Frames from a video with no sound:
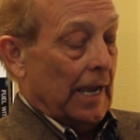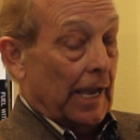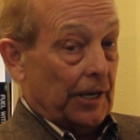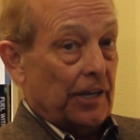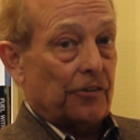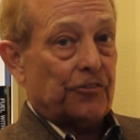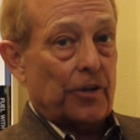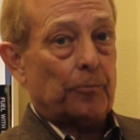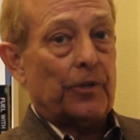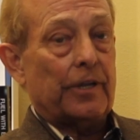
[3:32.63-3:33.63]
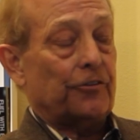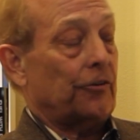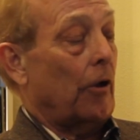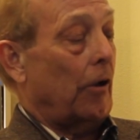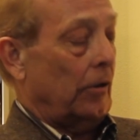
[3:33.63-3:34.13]
and then simply
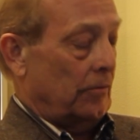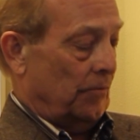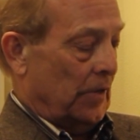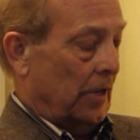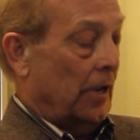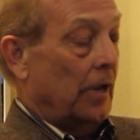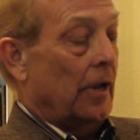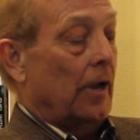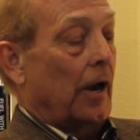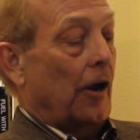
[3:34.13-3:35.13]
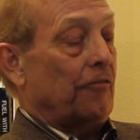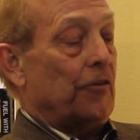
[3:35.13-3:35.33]
install our